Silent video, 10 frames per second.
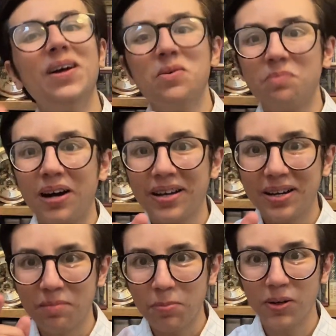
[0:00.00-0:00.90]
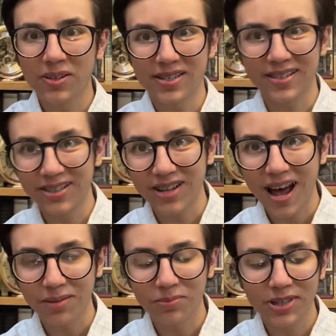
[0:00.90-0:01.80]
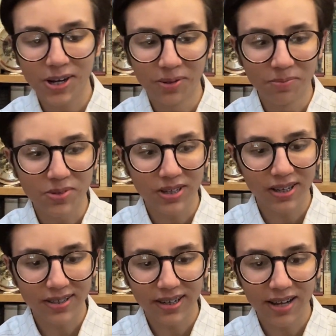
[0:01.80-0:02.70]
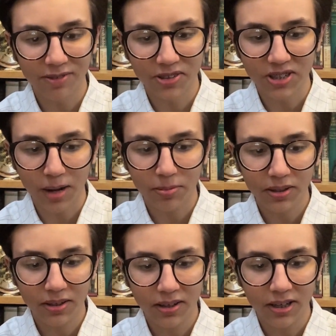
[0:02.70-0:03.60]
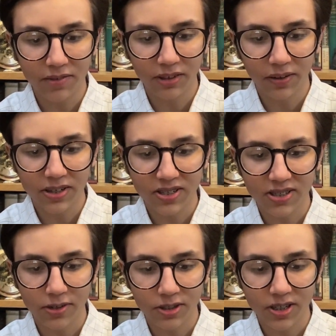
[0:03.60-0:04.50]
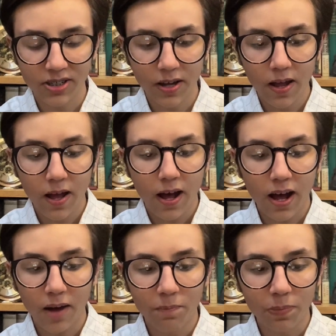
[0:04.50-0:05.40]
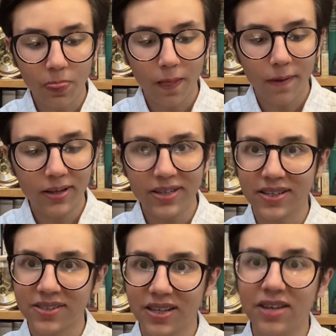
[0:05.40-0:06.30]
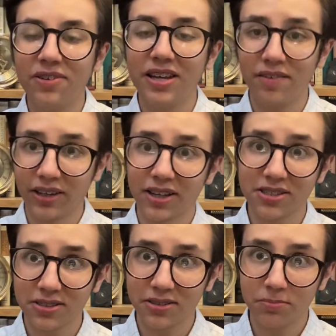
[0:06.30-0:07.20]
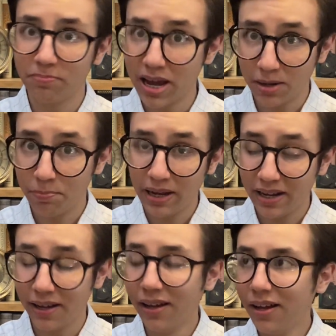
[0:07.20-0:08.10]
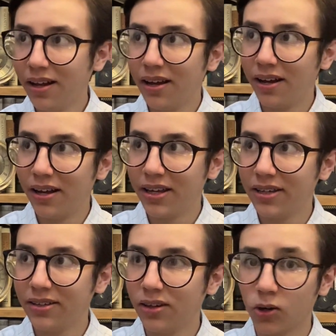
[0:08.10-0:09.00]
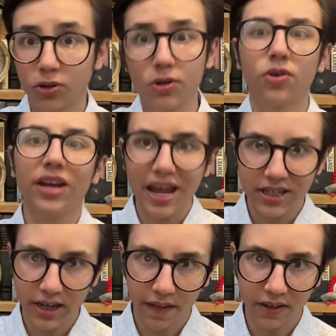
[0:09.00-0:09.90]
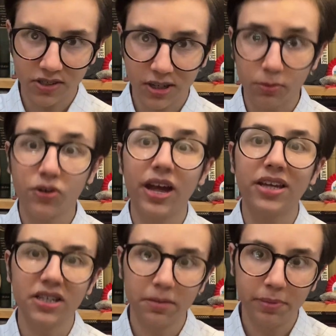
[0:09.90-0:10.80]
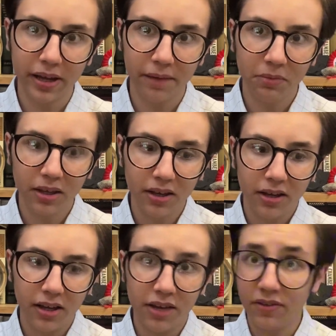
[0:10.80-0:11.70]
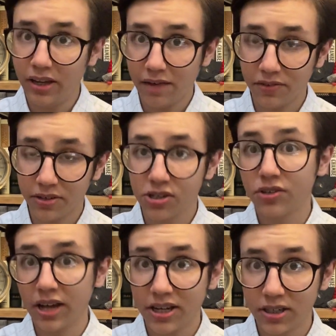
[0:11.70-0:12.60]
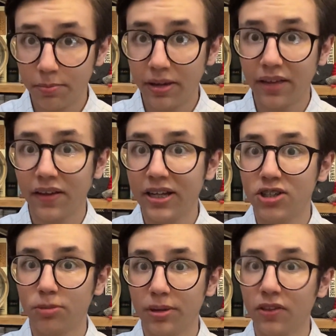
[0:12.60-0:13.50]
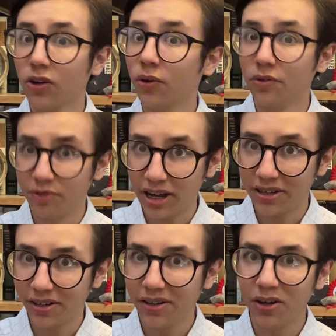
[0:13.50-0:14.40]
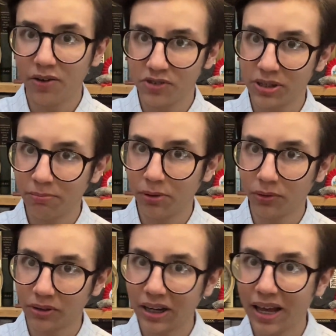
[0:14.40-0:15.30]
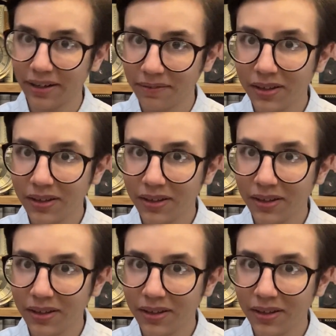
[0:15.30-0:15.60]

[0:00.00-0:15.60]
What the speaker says: My politics teacher, Adam Tomes, a delightful chap, even though he is a socialist. He says that if he ever gets made a peer, created a peer. If he ever is created a peer, then he shall be the Lord Vader of Simbalk Lane,